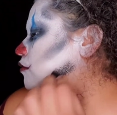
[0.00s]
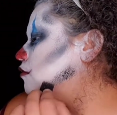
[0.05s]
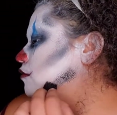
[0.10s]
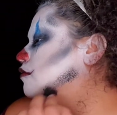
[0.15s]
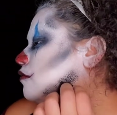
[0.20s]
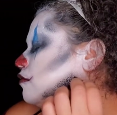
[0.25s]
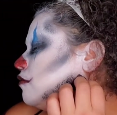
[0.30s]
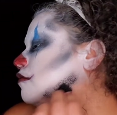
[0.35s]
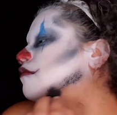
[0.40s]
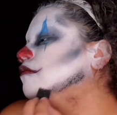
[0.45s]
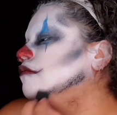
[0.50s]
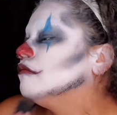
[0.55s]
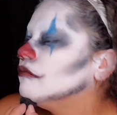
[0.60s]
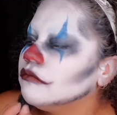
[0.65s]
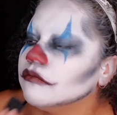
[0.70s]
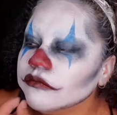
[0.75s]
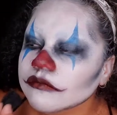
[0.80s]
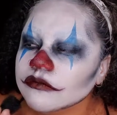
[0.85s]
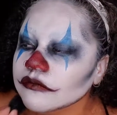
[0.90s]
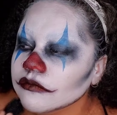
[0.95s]

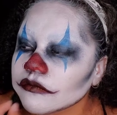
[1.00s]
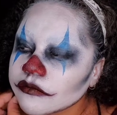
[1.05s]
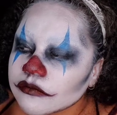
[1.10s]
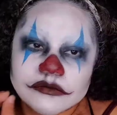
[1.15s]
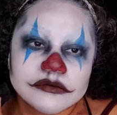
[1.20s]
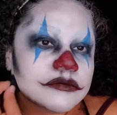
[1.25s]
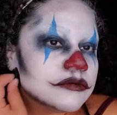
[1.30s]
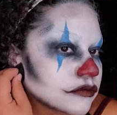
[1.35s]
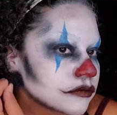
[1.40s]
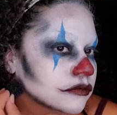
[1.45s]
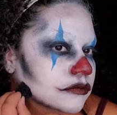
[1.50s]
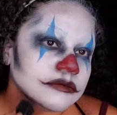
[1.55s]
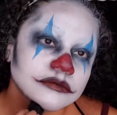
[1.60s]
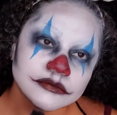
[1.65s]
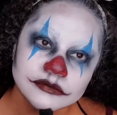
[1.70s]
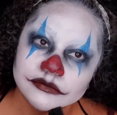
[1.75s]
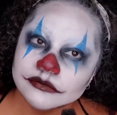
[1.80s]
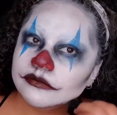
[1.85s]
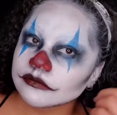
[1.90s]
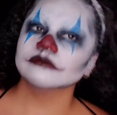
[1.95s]
temples, your brow
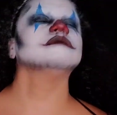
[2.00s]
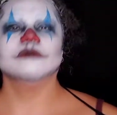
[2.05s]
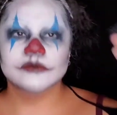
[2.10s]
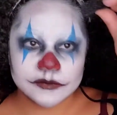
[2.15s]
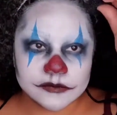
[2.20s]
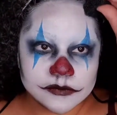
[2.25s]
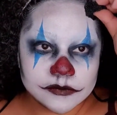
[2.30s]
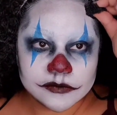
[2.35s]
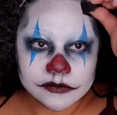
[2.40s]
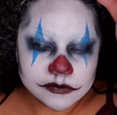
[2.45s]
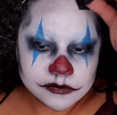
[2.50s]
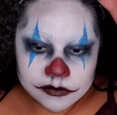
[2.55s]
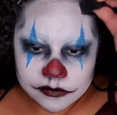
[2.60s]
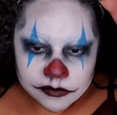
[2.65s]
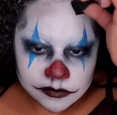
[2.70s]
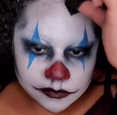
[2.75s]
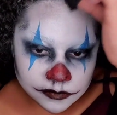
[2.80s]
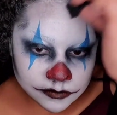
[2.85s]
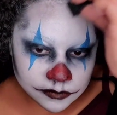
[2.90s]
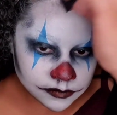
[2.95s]
ridge, your